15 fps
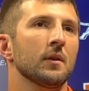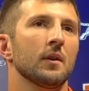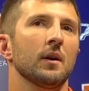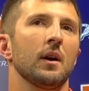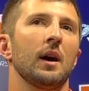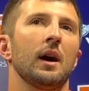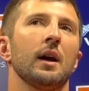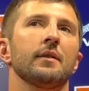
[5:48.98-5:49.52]

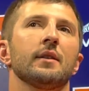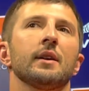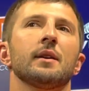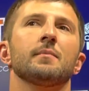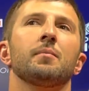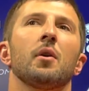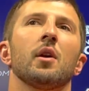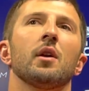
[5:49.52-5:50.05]
Uh, I
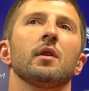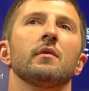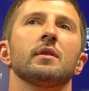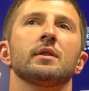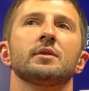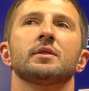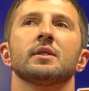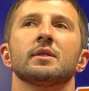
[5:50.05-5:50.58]
think part of
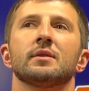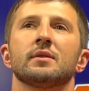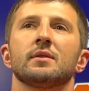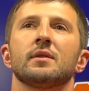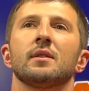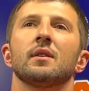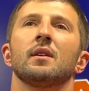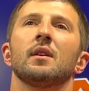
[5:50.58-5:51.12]
it's just
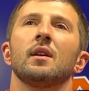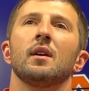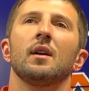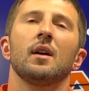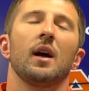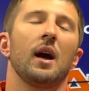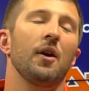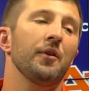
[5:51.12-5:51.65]

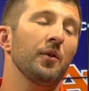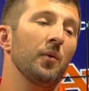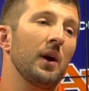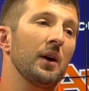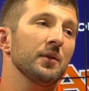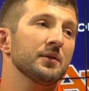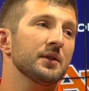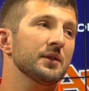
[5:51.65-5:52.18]
I don't know why
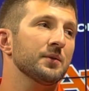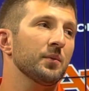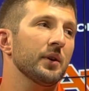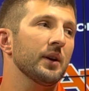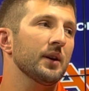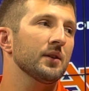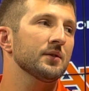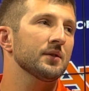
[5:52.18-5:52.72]
it was this
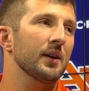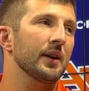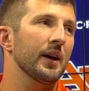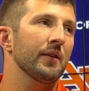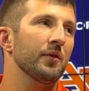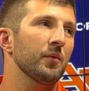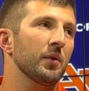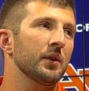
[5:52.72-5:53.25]
week. It was like
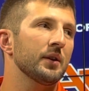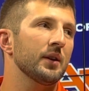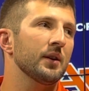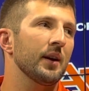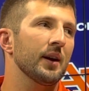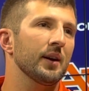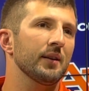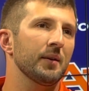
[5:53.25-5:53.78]
everyone did.
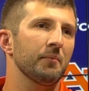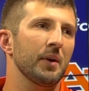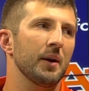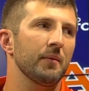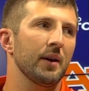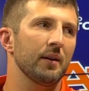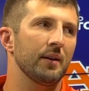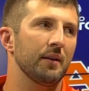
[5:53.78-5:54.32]
Like I think
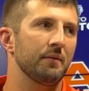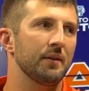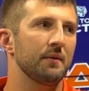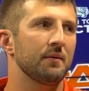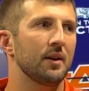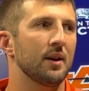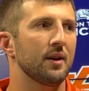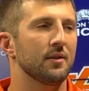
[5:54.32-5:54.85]
Bama had like
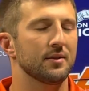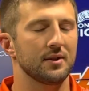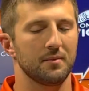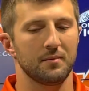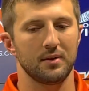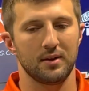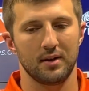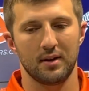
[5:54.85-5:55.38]
15 or
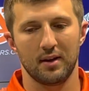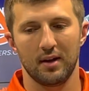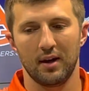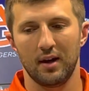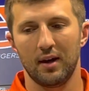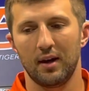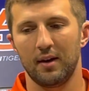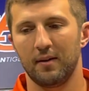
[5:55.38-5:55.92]
something.
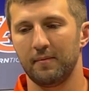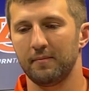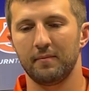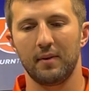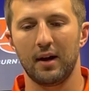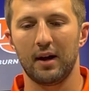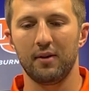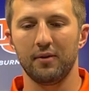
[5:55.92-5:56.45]
Right. Um,
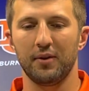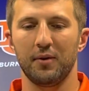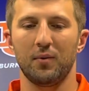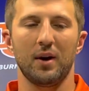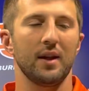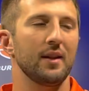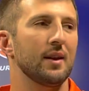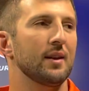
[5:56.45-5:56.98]
I don't know
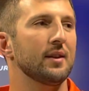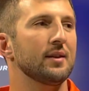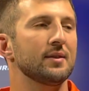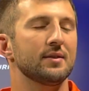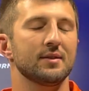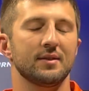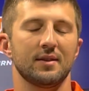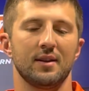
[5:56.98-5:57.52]
why that
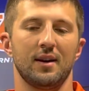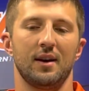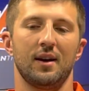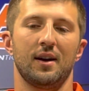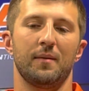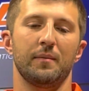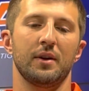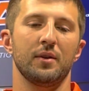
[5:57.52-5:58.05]
is. Uh,
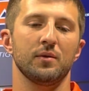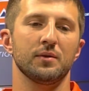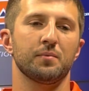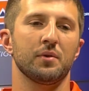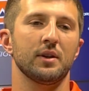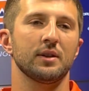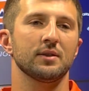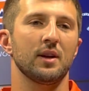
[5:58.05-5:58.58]
um, I mean, it was
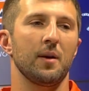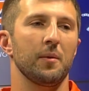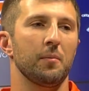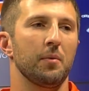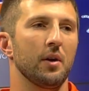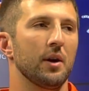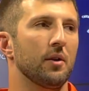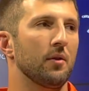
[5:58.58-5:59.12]
pretty sloppy
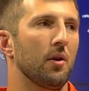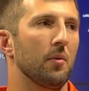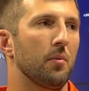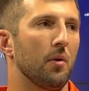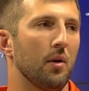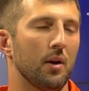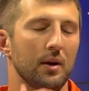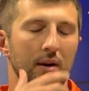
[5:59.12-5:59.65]
play on our
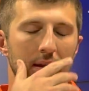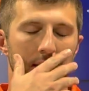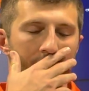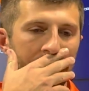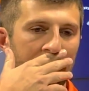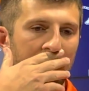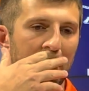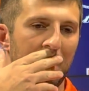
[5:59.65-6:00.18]
part.
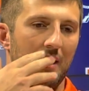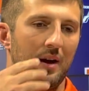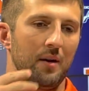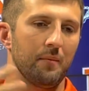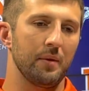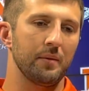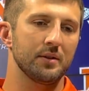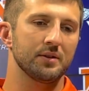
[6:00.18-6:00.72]

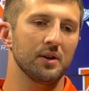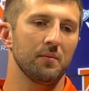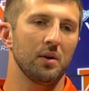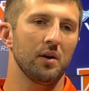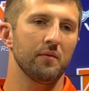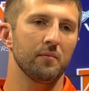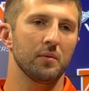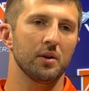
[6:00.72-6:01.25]
Um, I mean, some
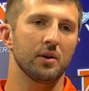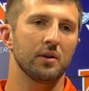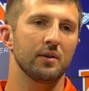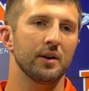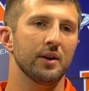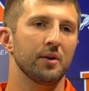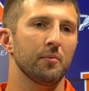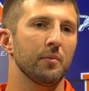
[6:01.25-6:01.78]
of them are
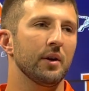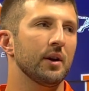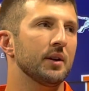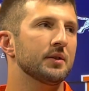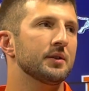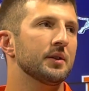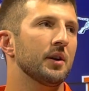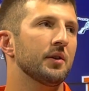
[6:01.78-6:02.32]
hit or
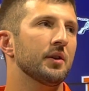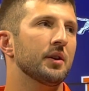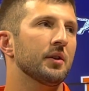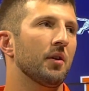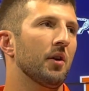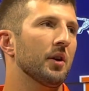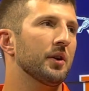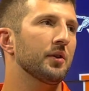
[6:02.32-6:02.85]
miss. You know, you can
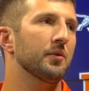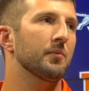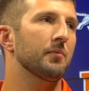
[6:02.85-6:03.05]
argue